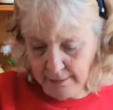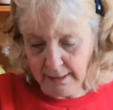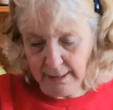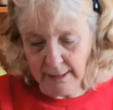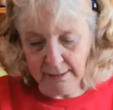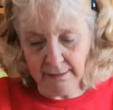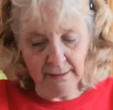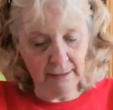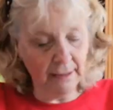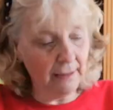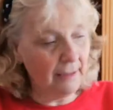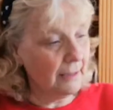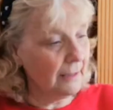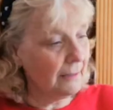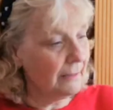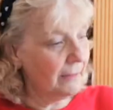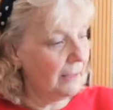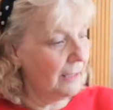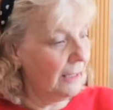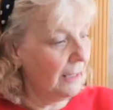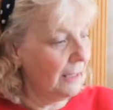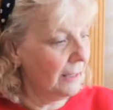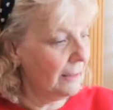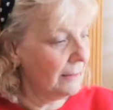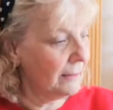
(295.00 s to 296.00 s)
and like
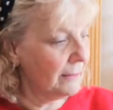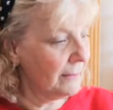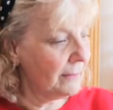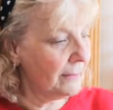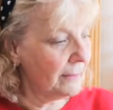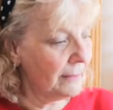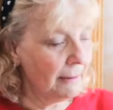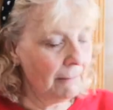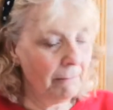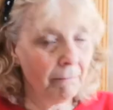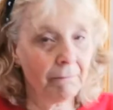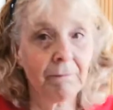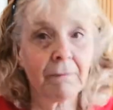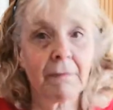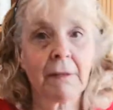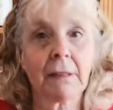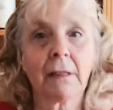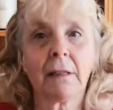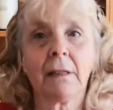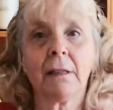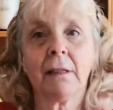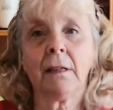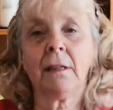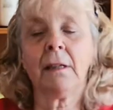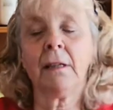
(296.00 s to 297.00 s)
that,
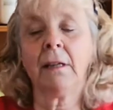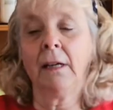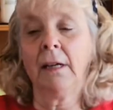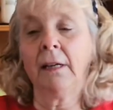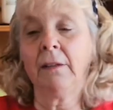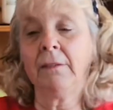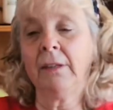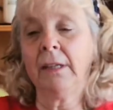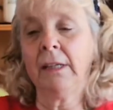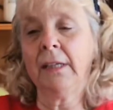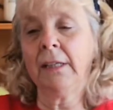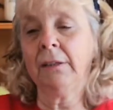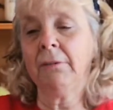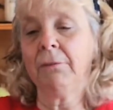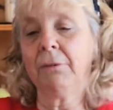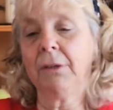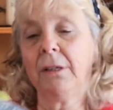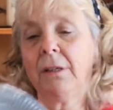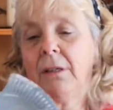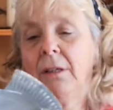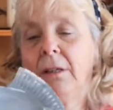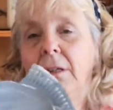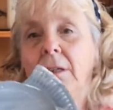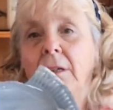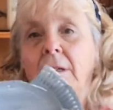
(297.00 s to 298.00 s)
and there you
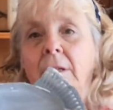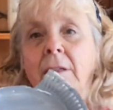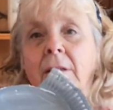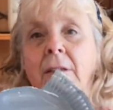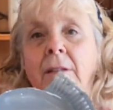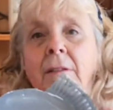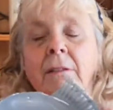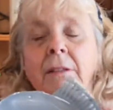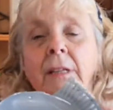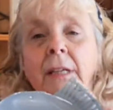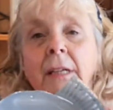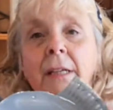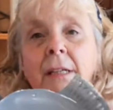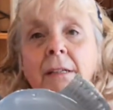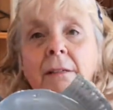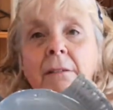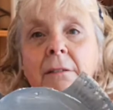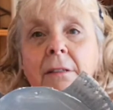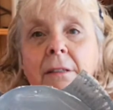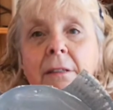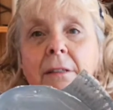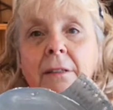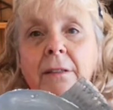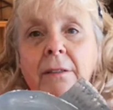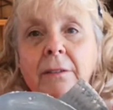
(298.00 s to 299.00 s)
are. There
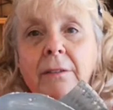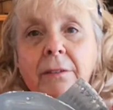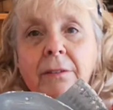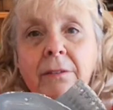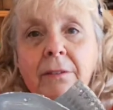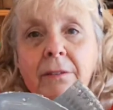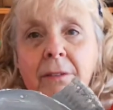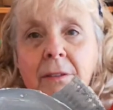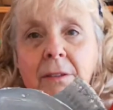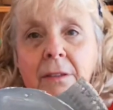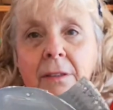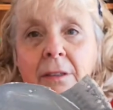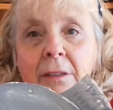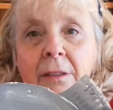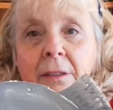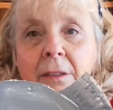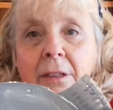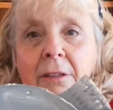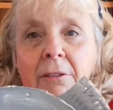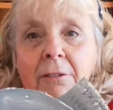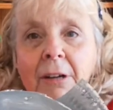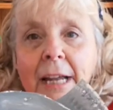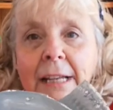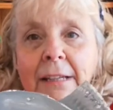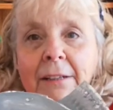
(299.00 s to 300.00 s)
is
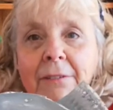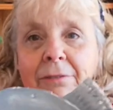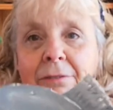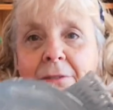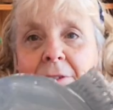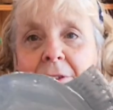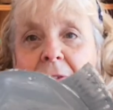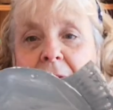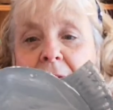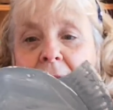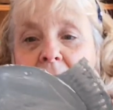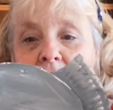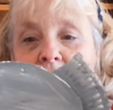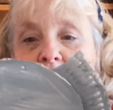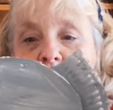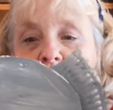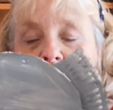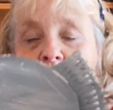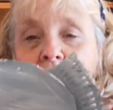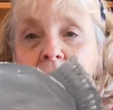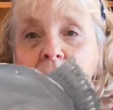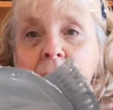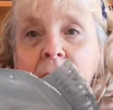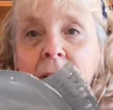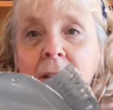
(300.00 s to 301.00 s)
your elephant.
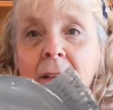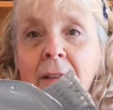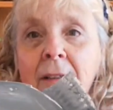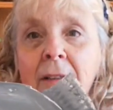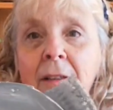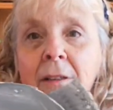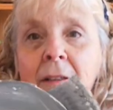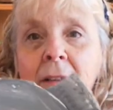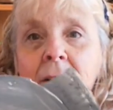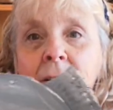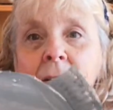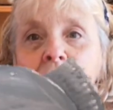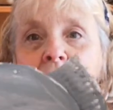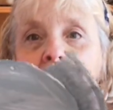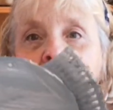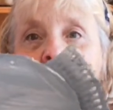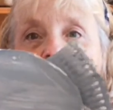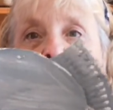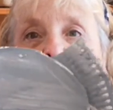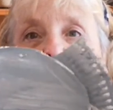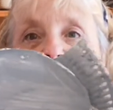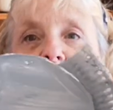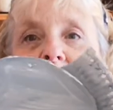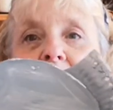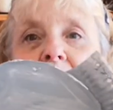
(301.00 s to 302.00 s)

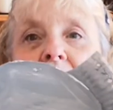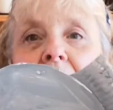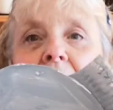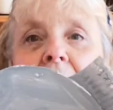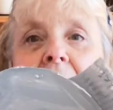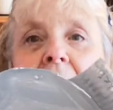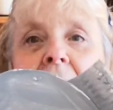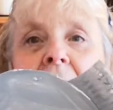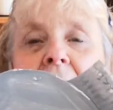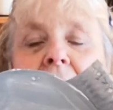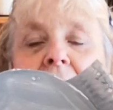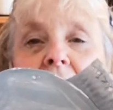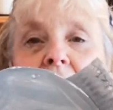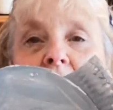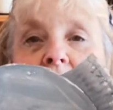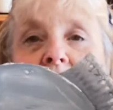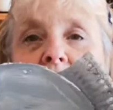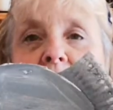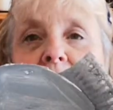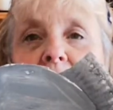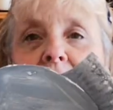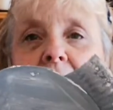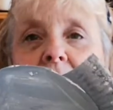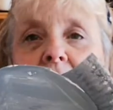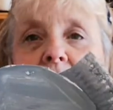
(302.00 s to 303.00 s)
Gosh, see with a
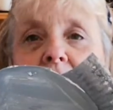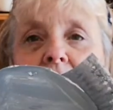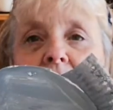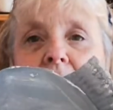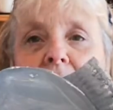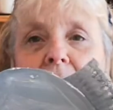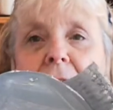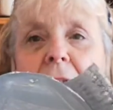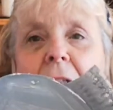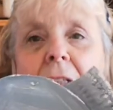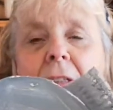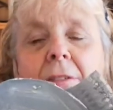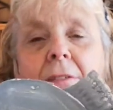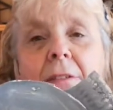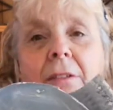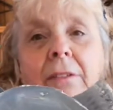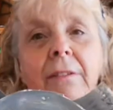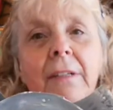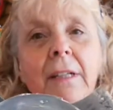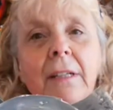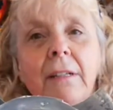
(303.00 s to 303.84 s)
big long trunk this